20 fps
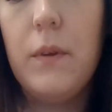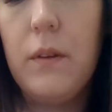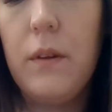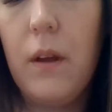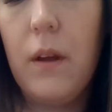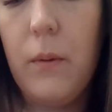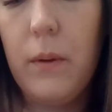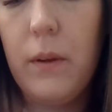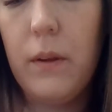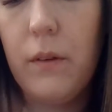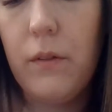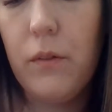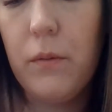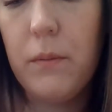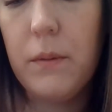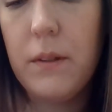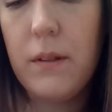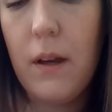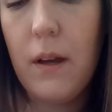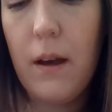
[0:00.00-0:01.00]
So now we look
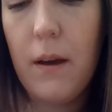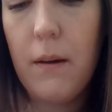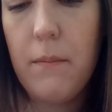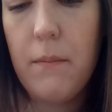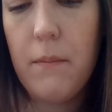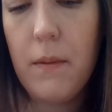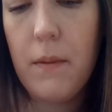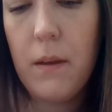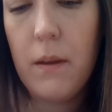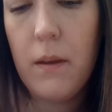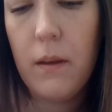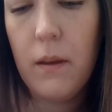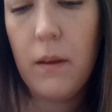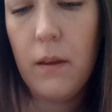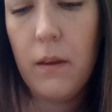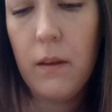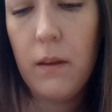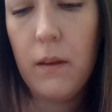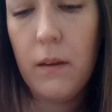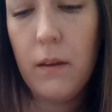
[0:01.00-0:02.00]
from the top
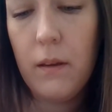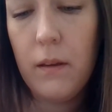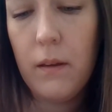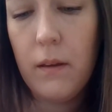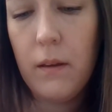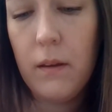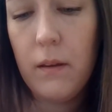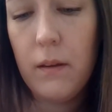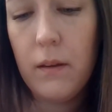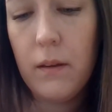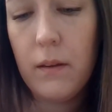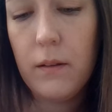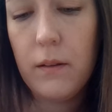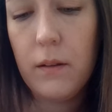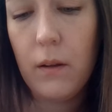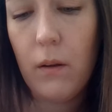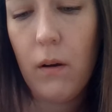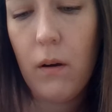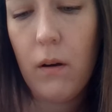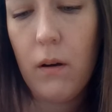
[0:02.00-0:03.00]

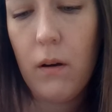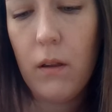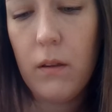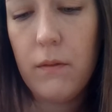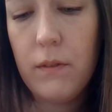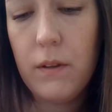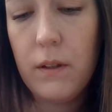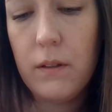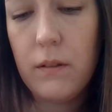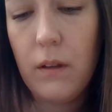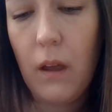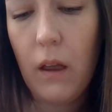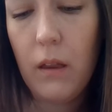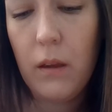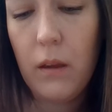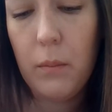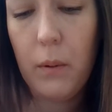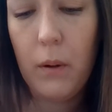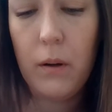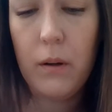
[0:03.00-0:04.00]
until all of these
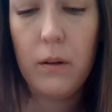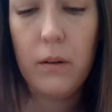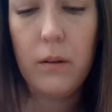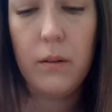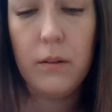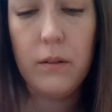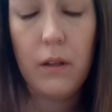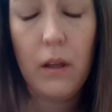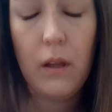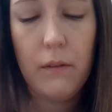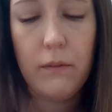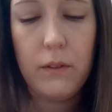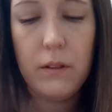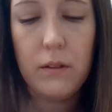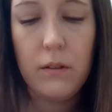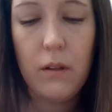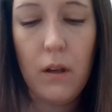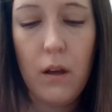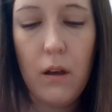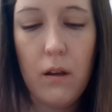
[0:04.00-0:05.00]
solid particles have
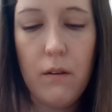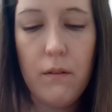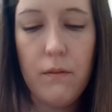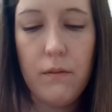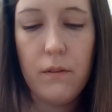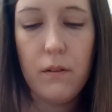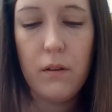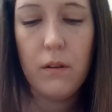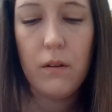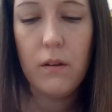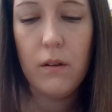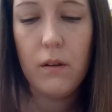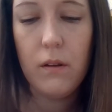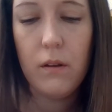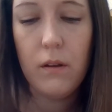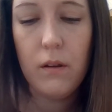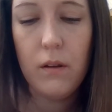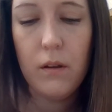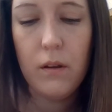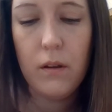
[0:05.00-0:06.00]
dissolved,
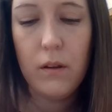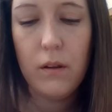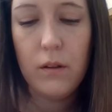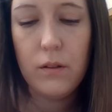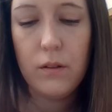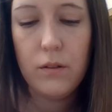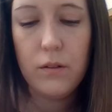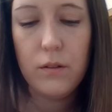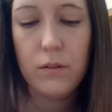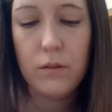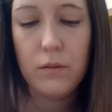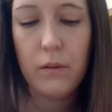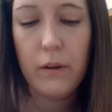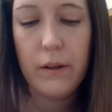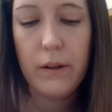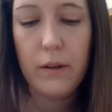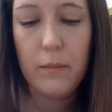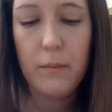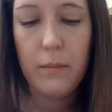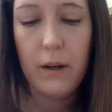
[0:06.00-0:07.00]
which is
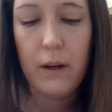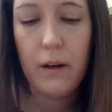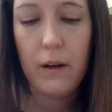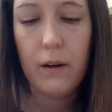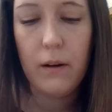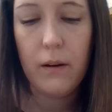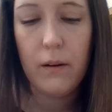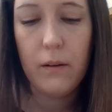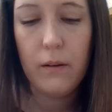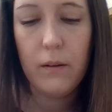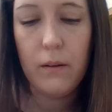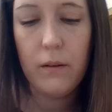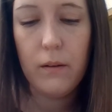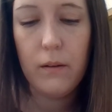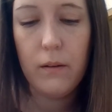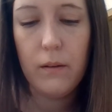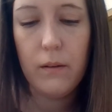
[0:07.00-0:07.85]
right about